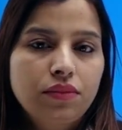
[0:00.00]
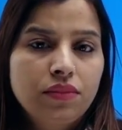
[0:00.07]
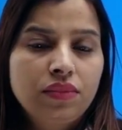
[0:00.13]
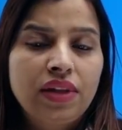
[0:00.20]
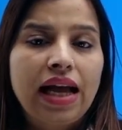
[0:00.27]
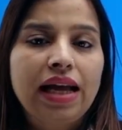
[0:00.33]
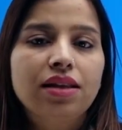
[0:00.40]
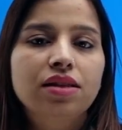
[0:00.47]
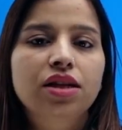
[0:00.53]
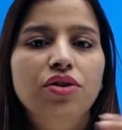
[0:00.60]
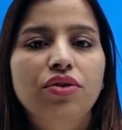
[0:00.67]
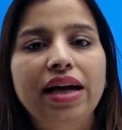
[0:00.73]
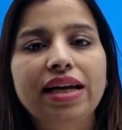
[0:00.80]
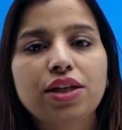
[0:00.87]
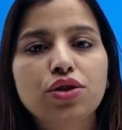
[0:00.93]
that the
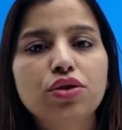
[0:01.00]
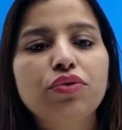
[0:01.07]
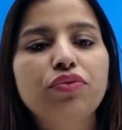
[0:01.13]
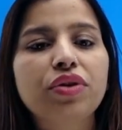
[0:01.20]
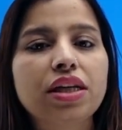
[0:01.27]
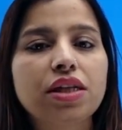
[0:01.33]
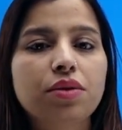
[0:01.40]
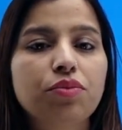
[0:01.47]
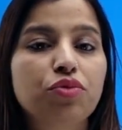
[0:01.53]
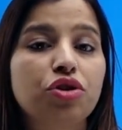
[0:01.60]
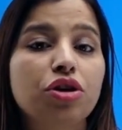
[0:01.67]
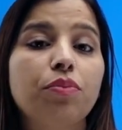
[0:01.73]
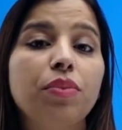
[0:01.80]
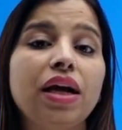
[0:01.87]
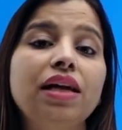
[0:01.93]
right to freedom
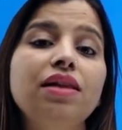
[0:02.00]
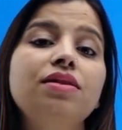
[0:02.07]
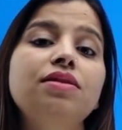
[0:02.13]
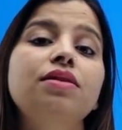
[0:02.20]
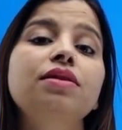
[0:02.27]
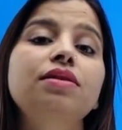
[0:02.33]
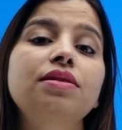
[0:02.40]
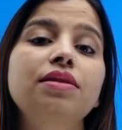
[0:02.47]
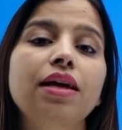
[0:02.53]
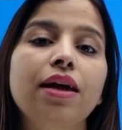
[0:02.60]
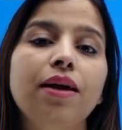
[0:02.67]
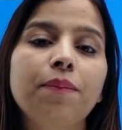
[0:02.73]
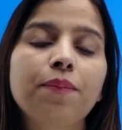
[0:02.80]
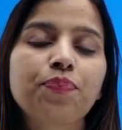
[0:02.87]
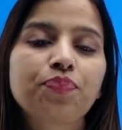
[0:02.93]
remains the same,